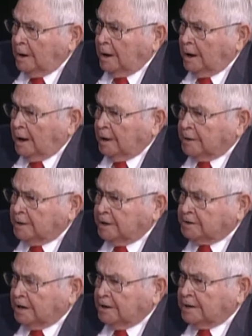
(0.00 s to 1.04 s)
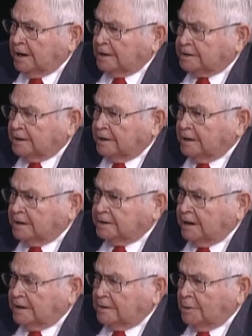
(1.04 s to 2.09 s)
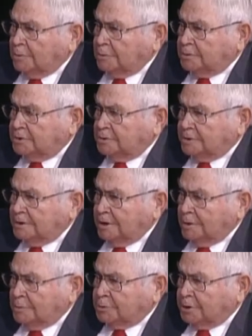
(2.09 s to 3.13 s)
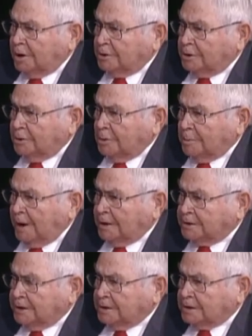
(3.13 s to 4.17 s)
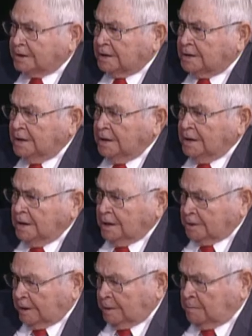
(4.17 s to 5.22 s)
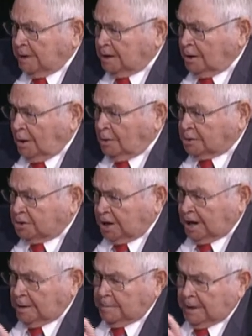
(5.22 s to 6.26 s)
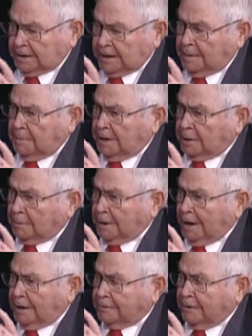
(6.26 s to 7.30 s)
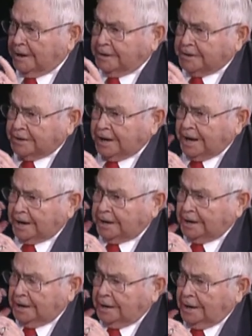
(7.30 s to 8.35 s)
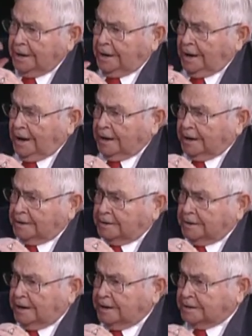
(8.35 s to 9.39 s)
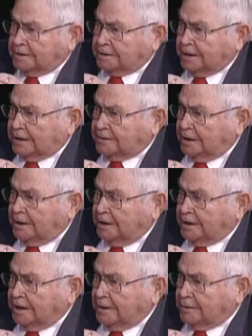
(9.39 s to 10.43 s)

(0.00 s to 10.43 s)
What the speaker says: and he's hung out there, he's got an old little shelter that don't mount to anything, a great big log chain about that big around his neck, and he sits there, and they